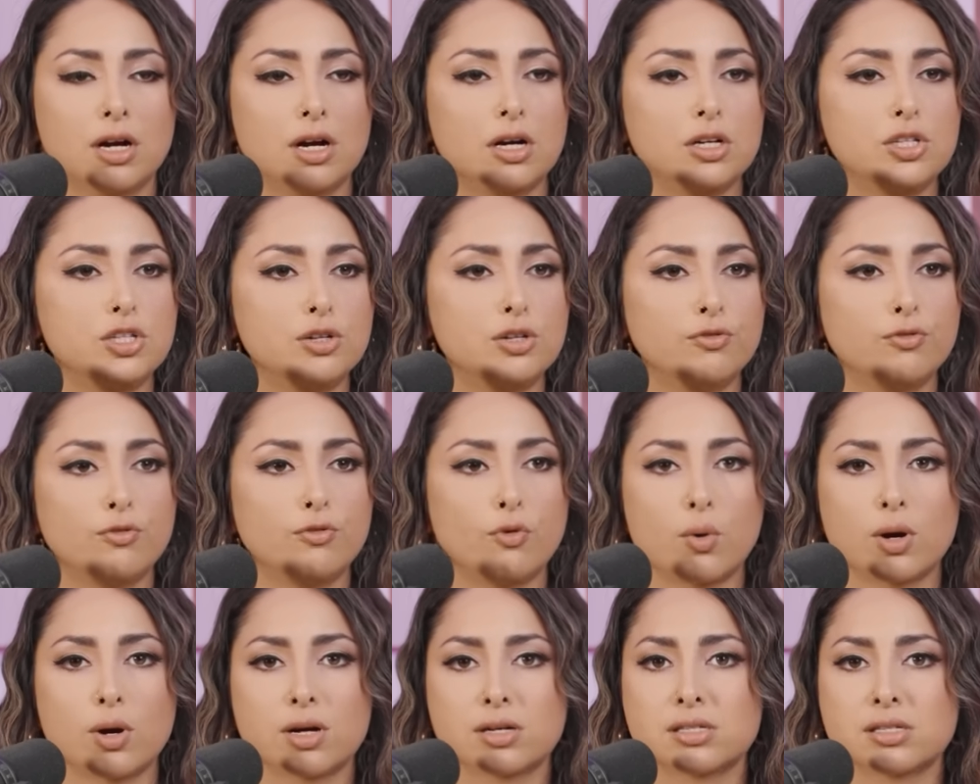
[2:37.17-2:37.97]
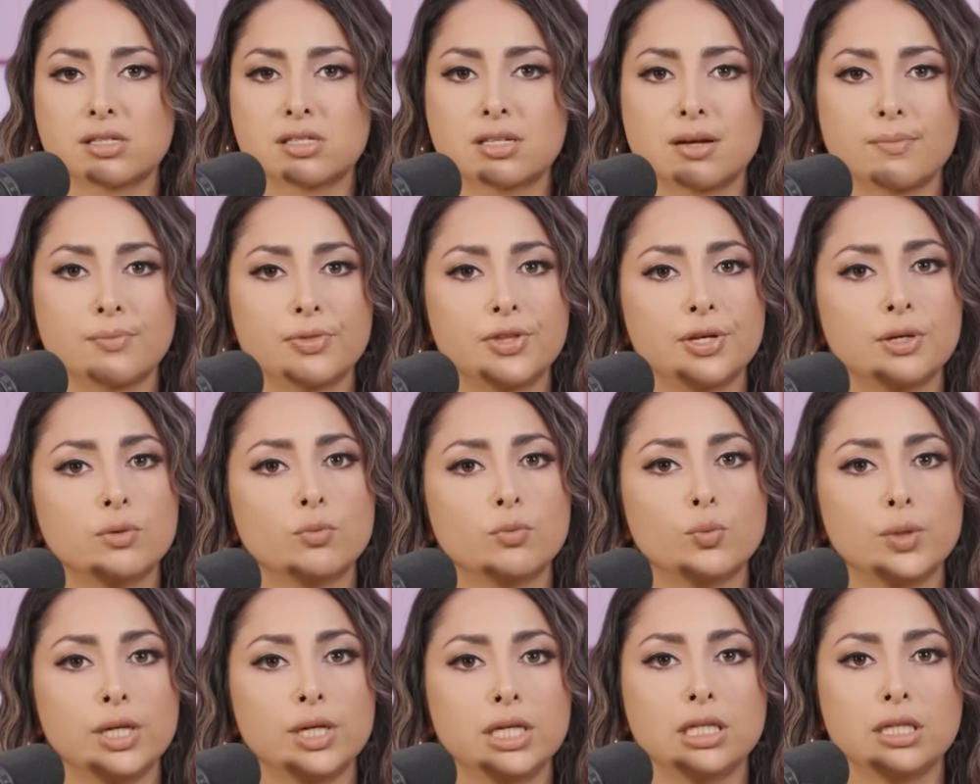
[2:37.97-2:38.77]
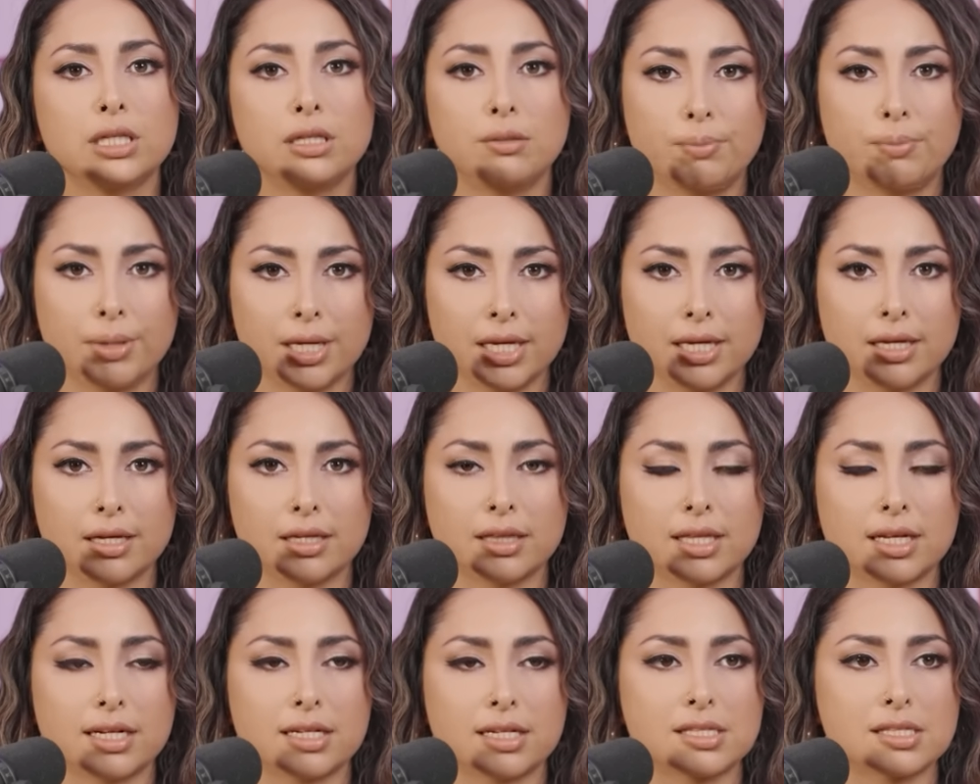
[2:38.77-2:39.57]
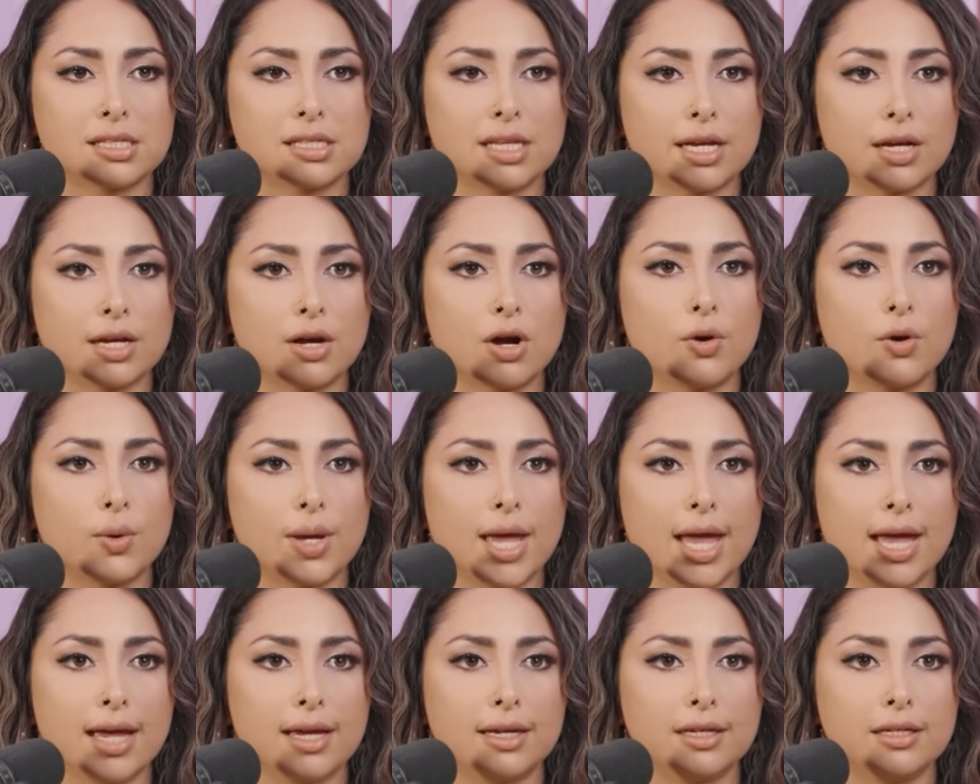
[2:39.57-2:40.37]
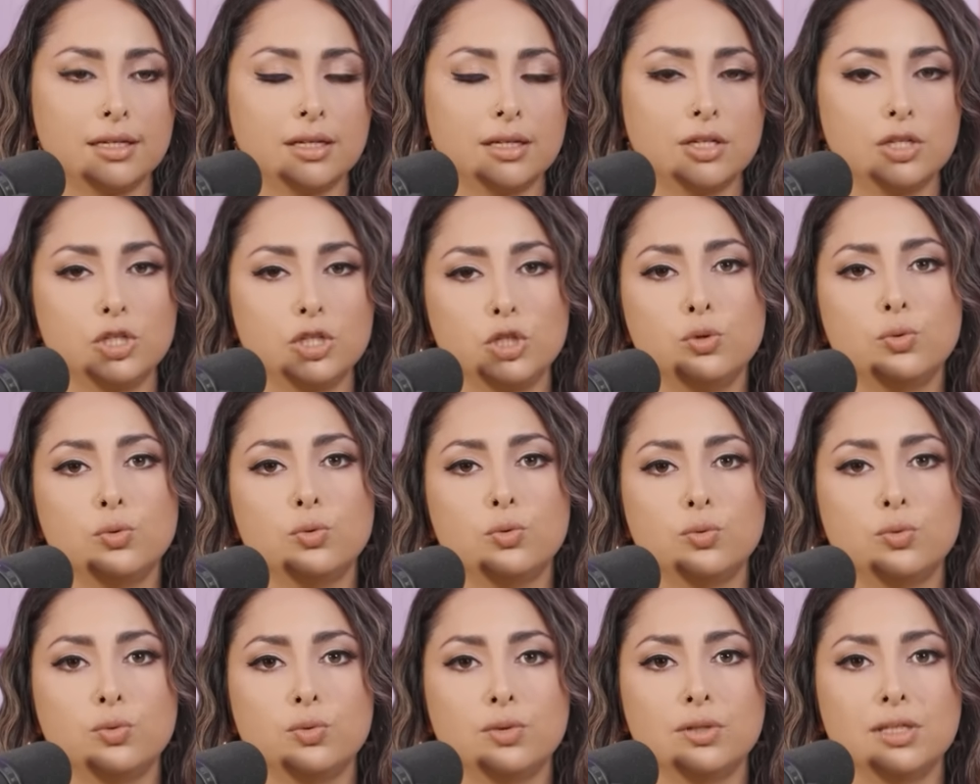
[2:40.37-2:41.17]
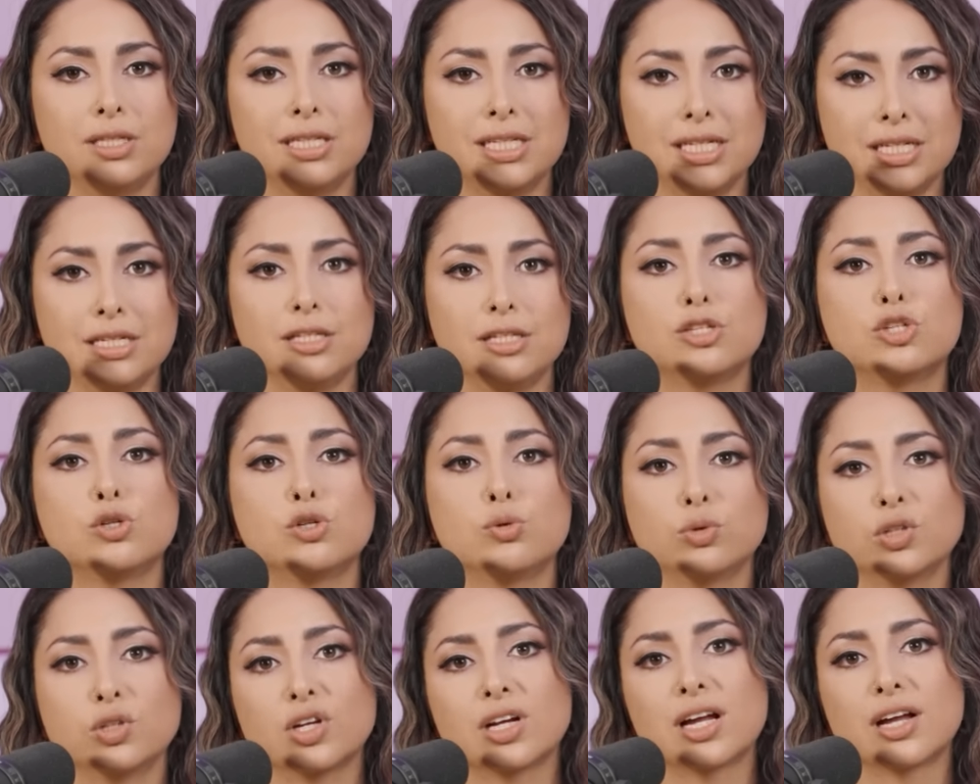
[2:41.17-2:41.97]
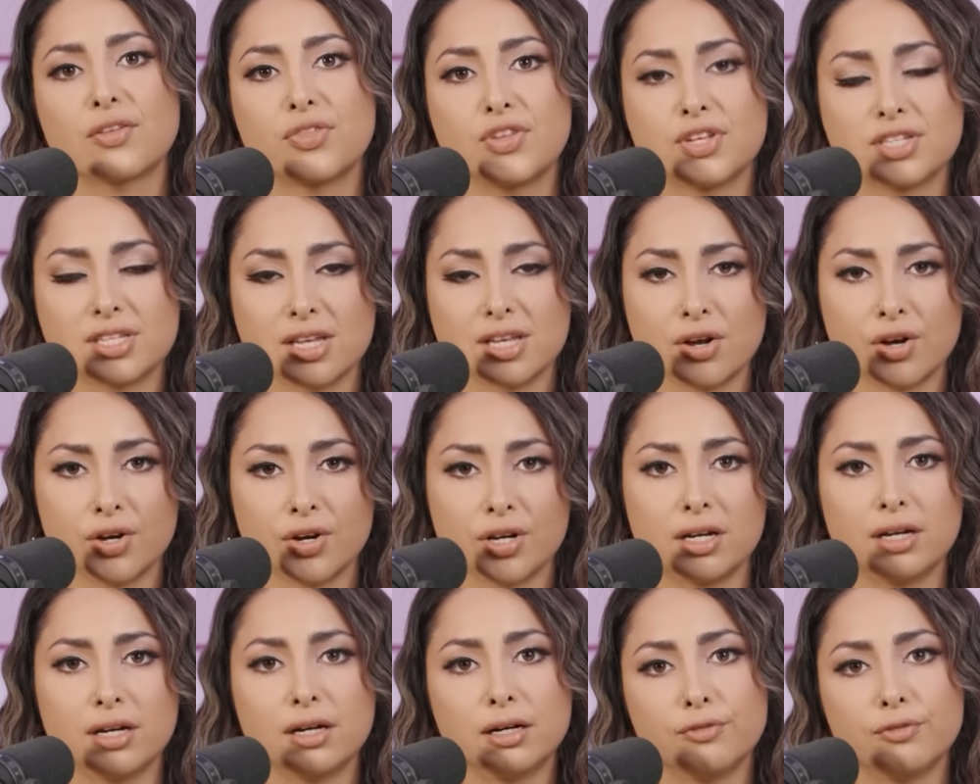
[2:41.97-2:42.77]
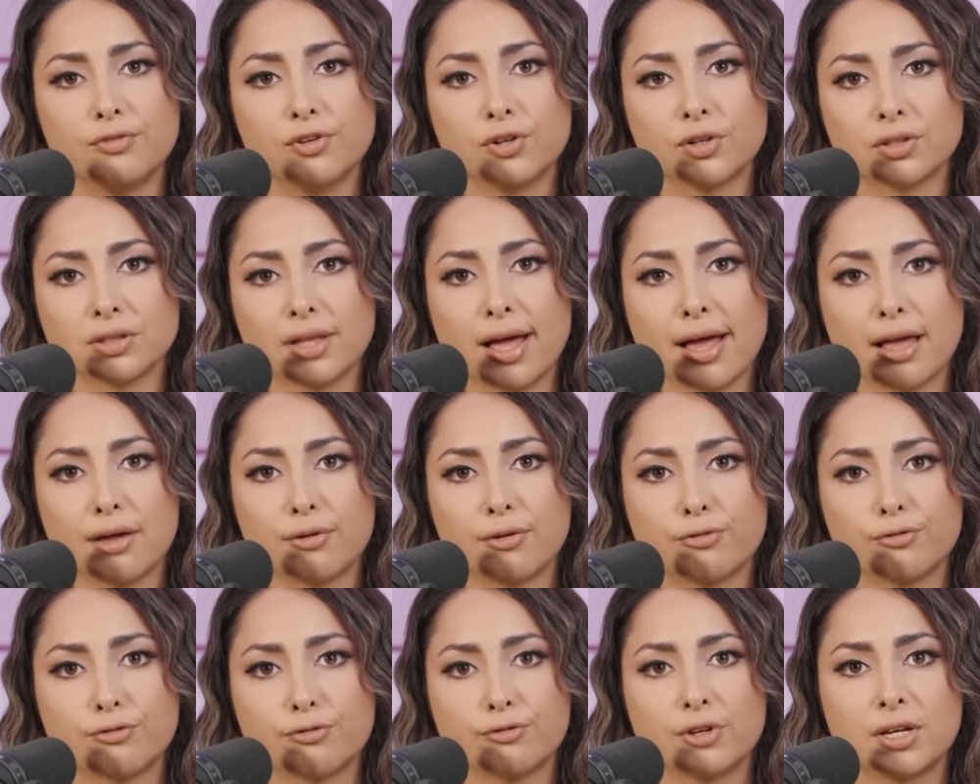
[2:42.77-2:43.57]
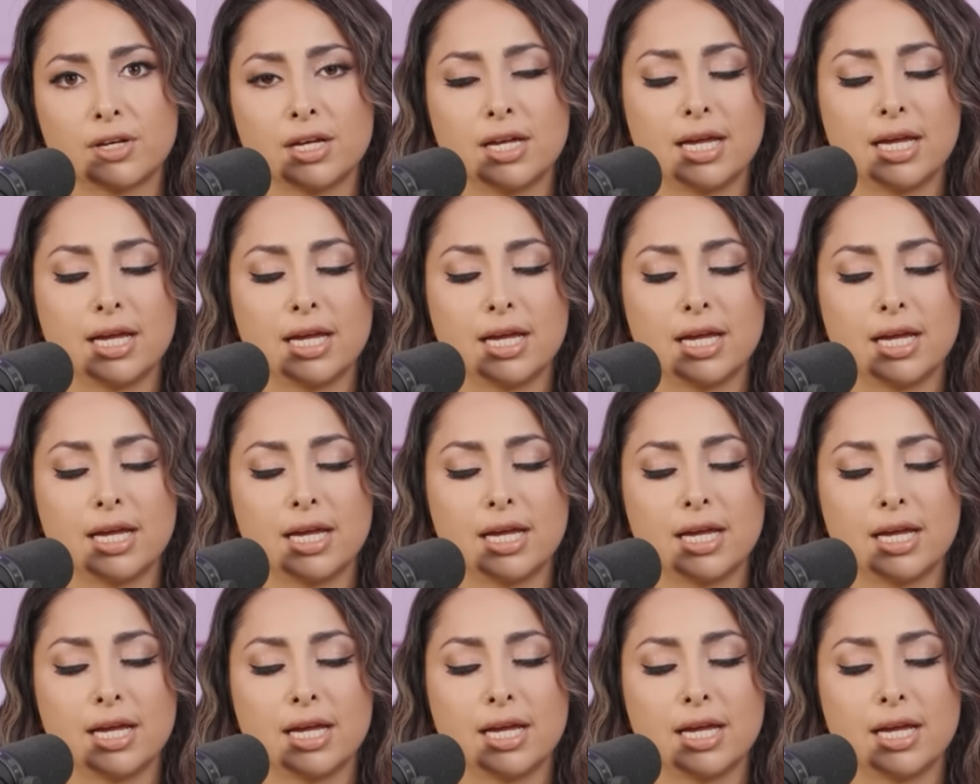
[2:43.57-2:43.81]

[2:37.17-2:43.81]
a divorce, something really big that it's like, okay, you need to look at this area of your life.